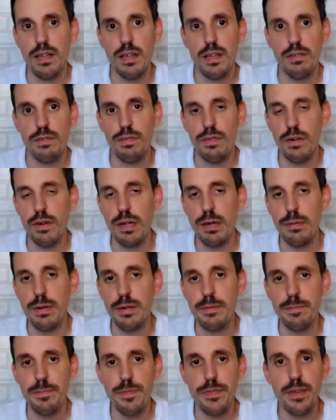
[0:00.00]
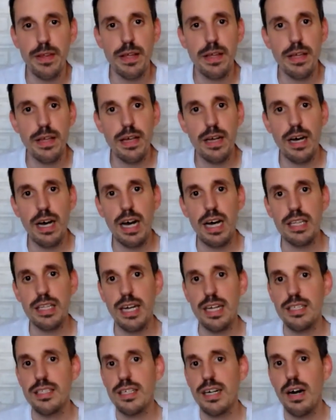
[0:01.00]
forever. And
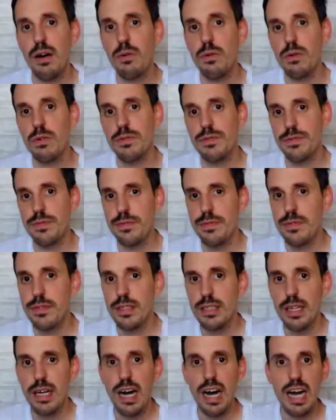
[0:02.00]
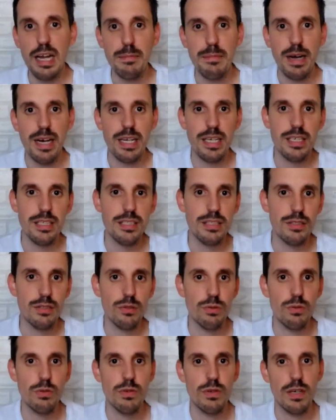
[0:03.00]
that's how I managed
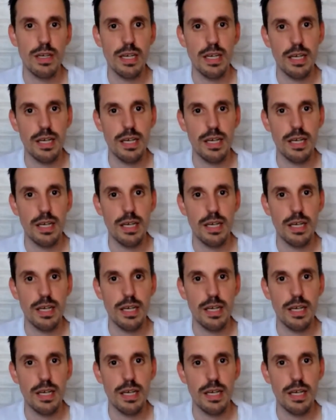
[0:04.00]
to